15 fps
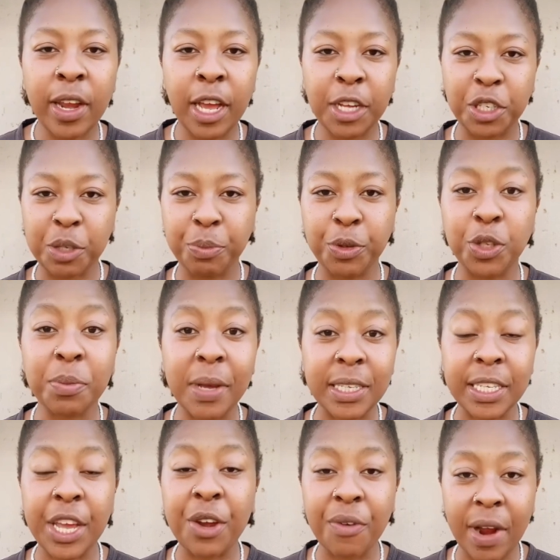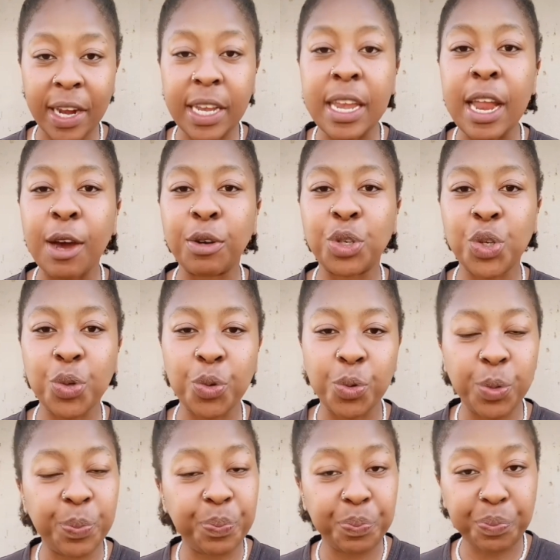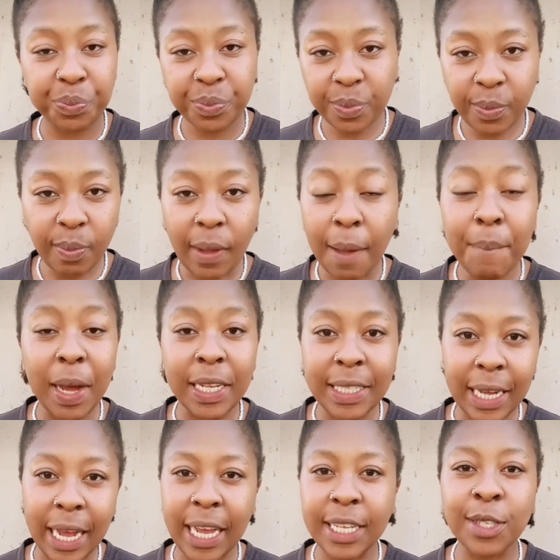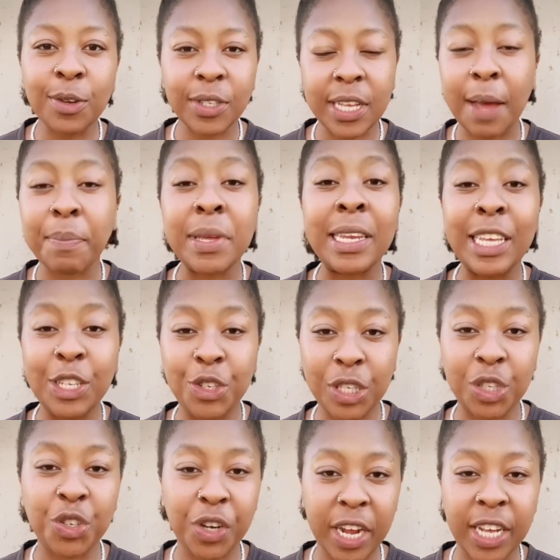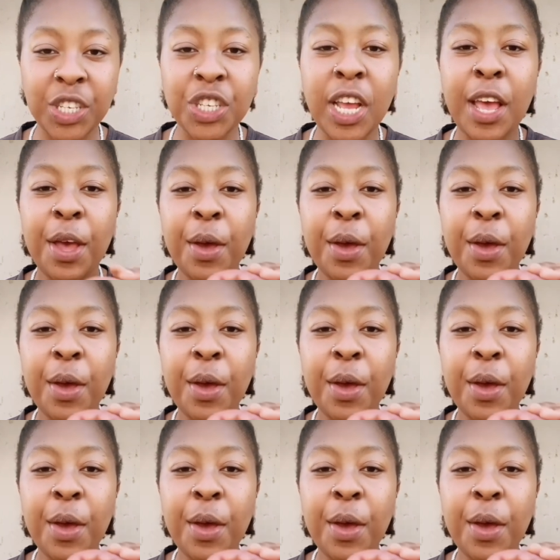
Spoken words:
attribute my skin right now to my diet because yeah, I've been eating trash.